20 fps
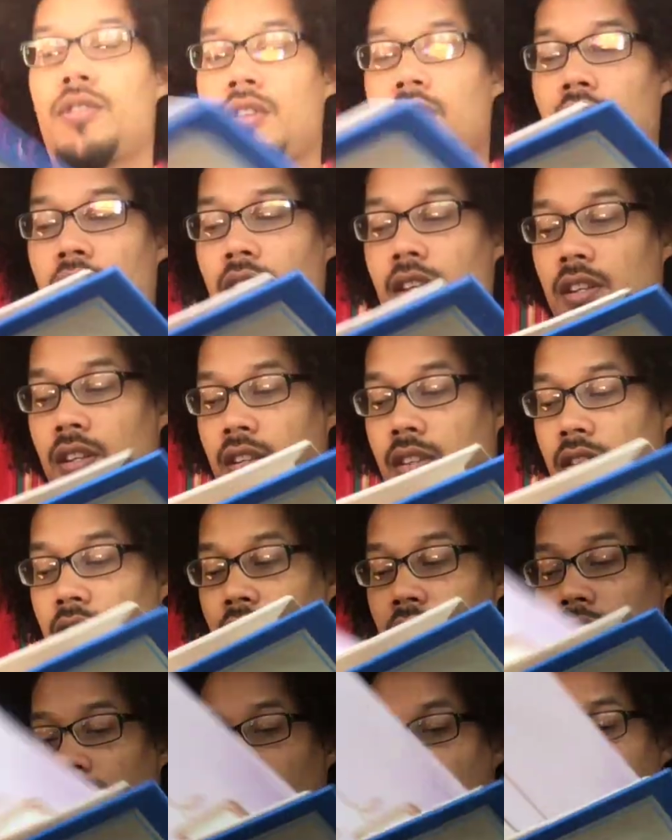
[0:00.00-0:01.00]
the
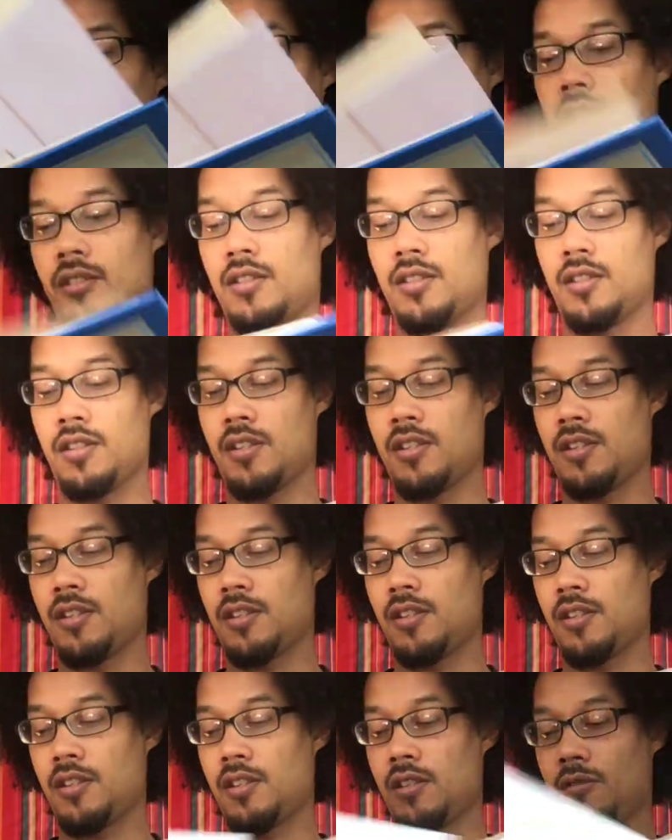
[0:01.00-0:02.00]
end,
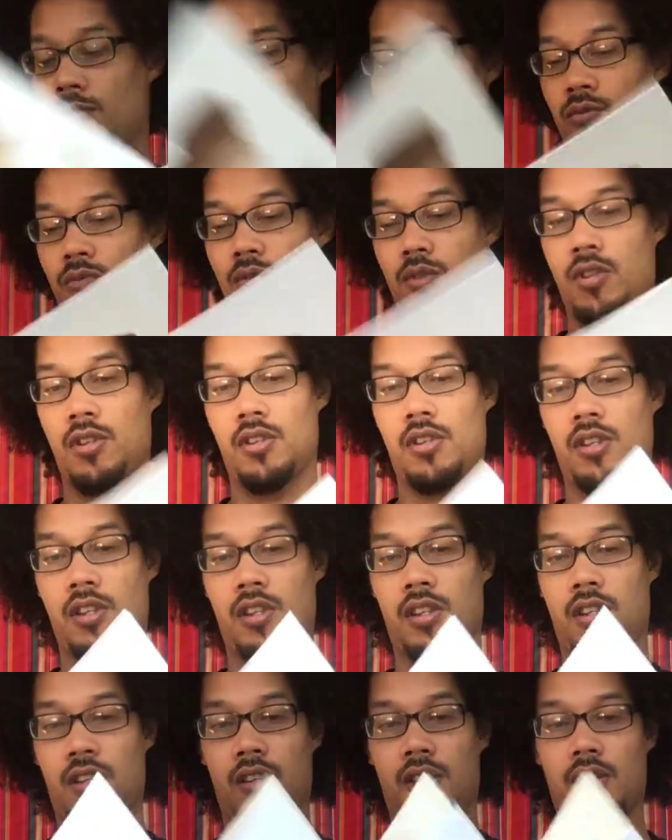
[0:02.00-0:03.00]
he was
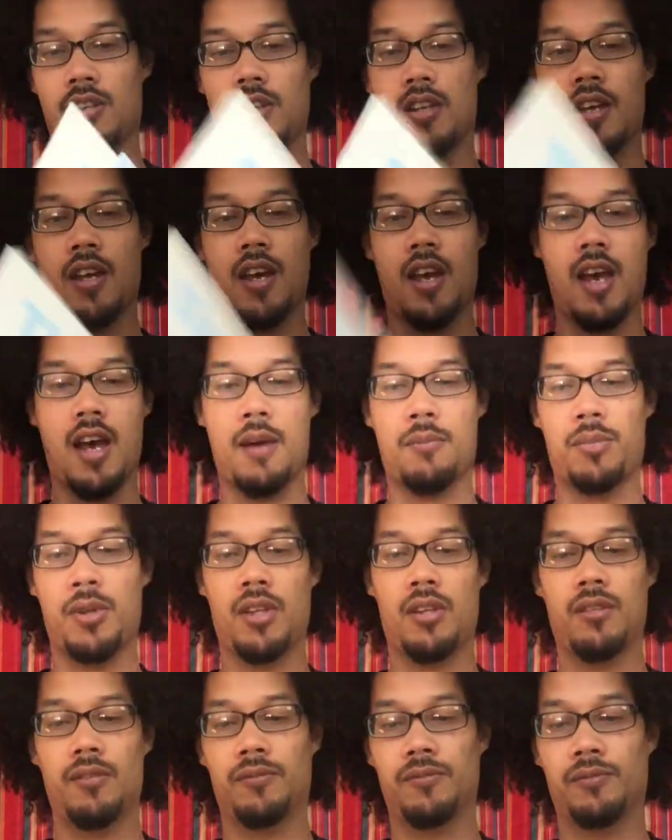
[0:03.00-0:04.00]
really happy.
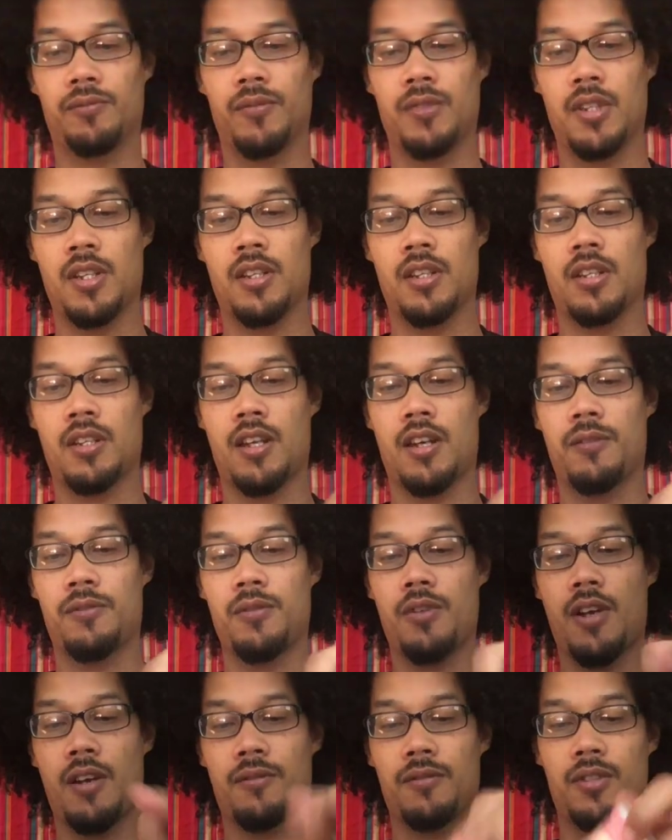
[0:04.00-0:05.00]
Now, if you
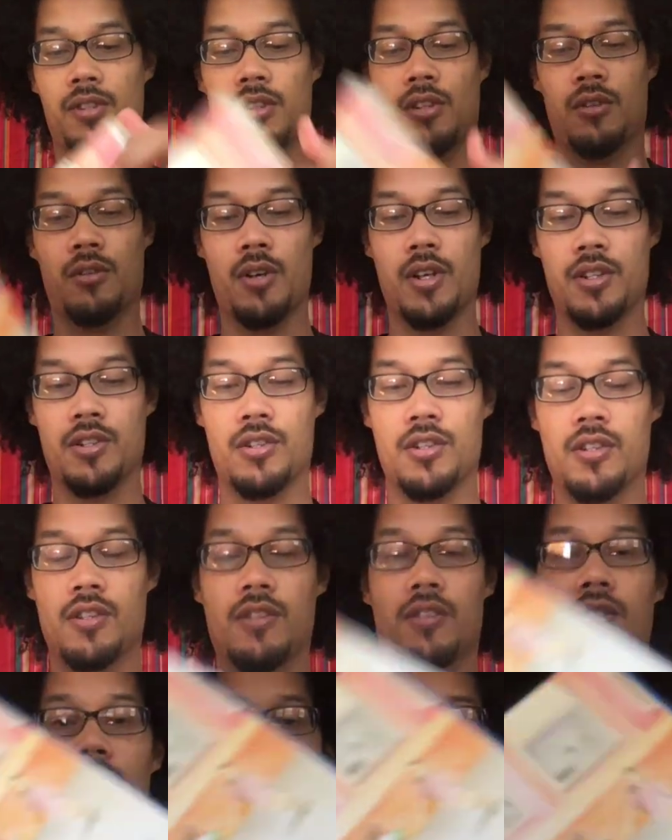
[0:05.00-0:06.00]
have any
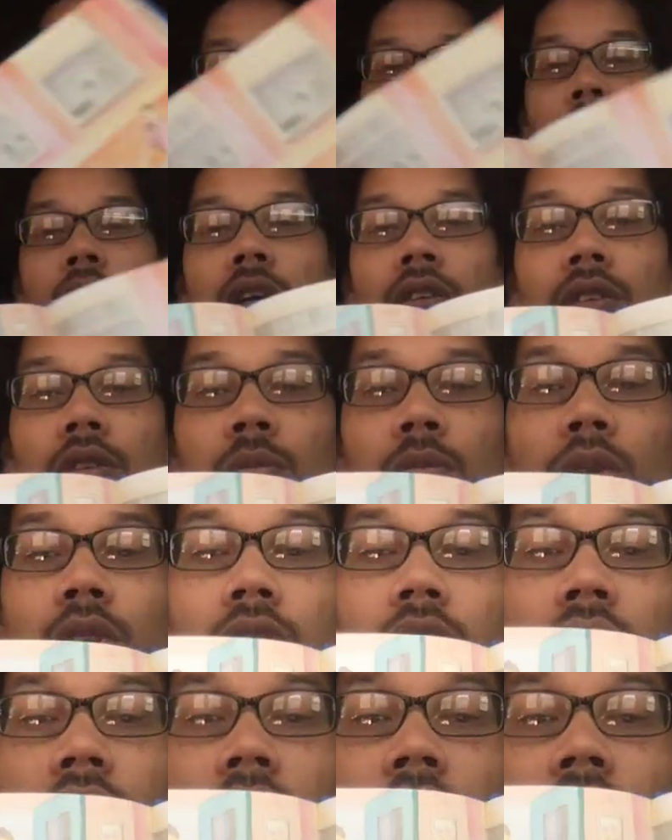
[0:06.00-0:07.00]
questions about the
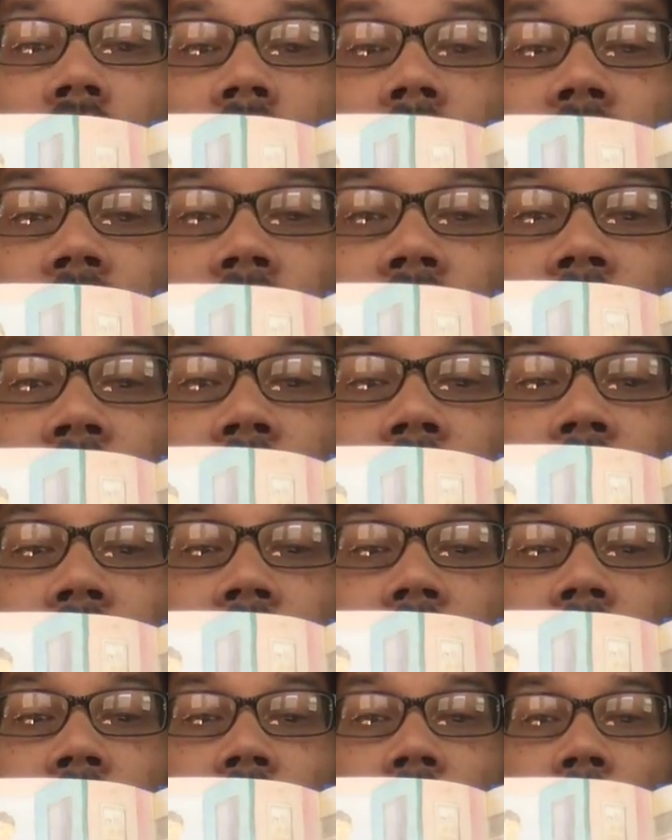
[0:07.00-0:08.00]
book,
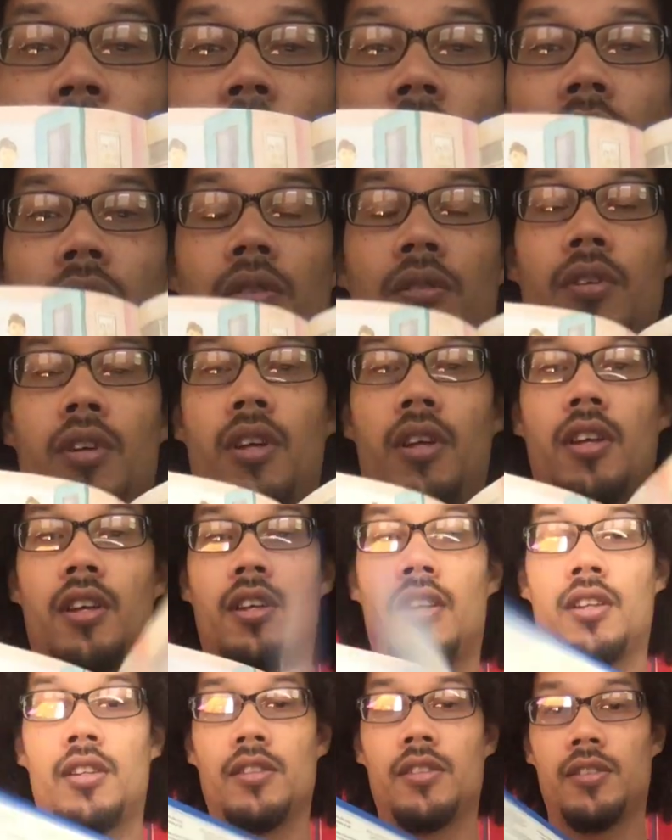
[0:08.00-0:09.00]
you
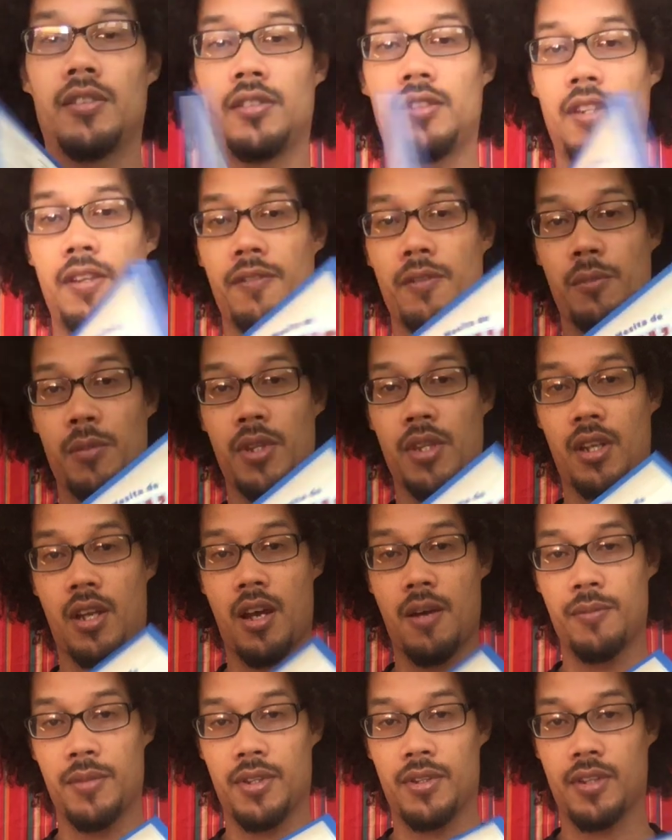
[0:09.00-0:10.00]
can leave them in the
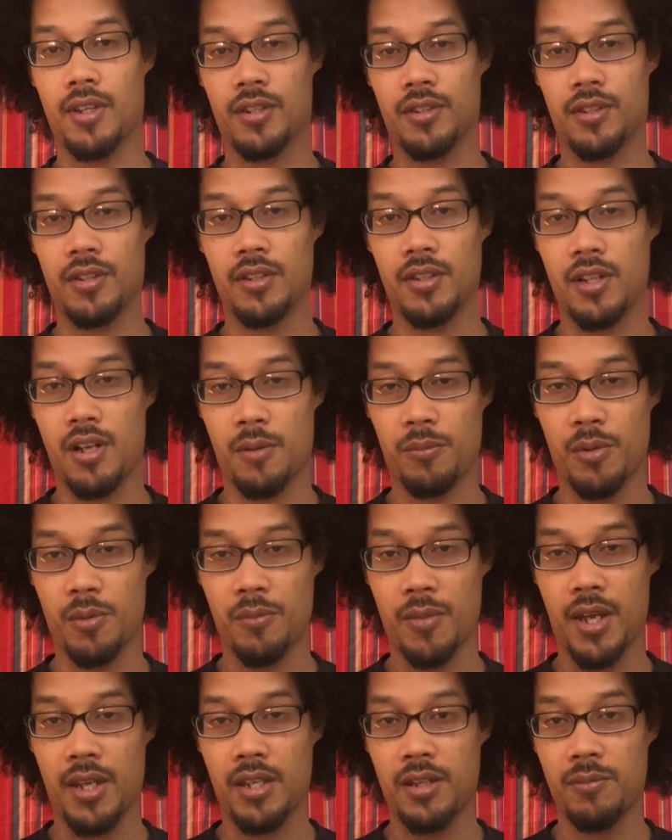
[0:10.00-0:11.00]
comment section, and I'll put
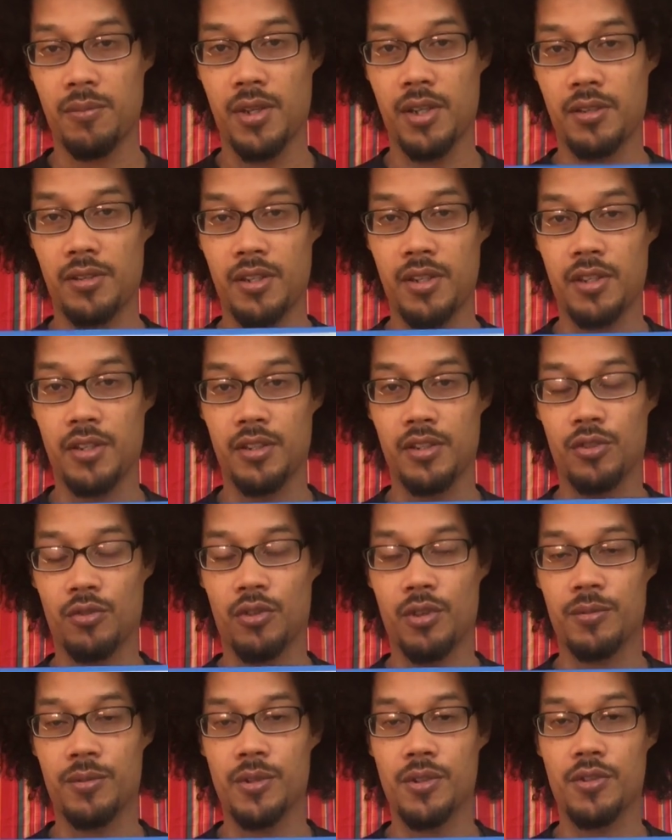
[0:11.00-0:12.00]
my email in the
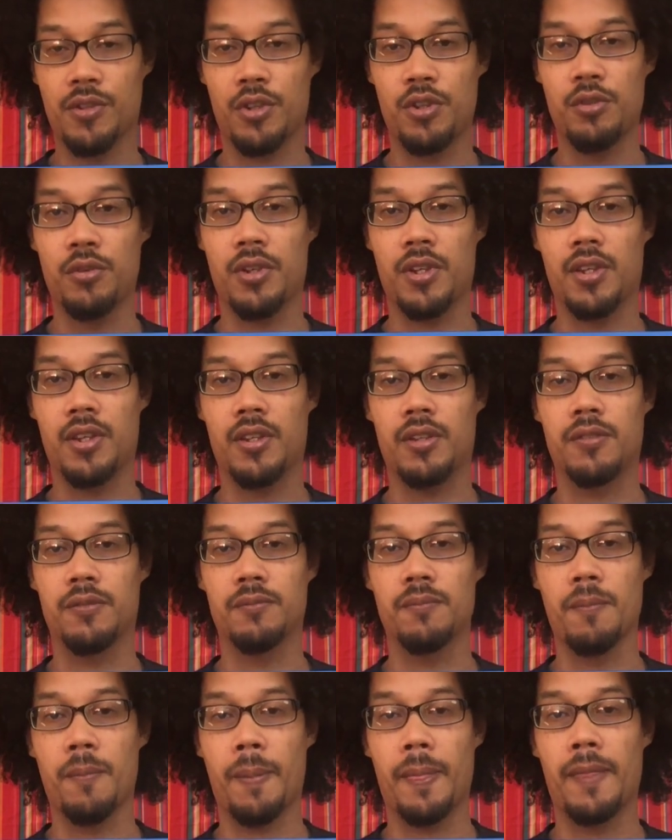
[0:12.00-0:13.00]
description so you
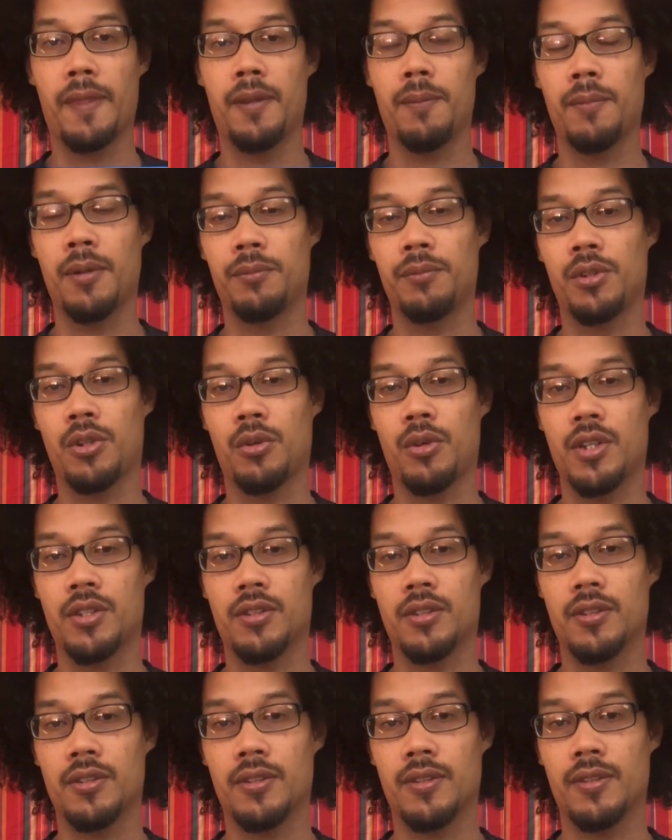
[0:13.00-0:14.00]
can email me
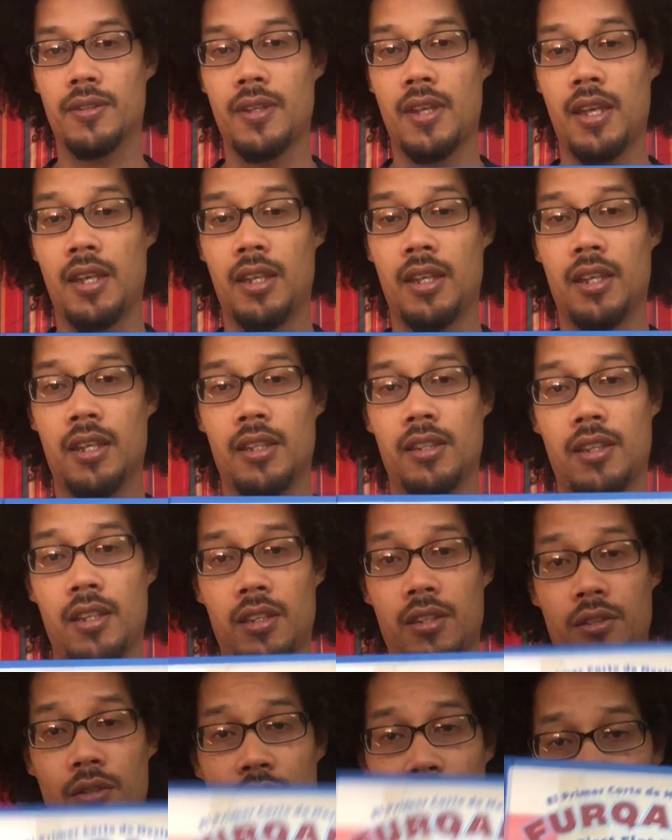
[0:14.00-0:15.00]
questions.
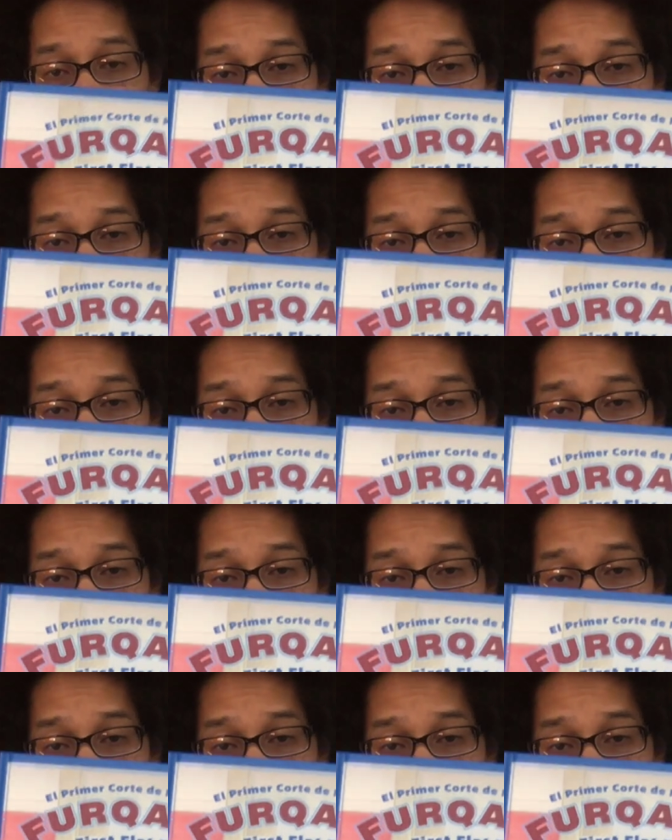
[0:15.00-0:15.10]
Thank you so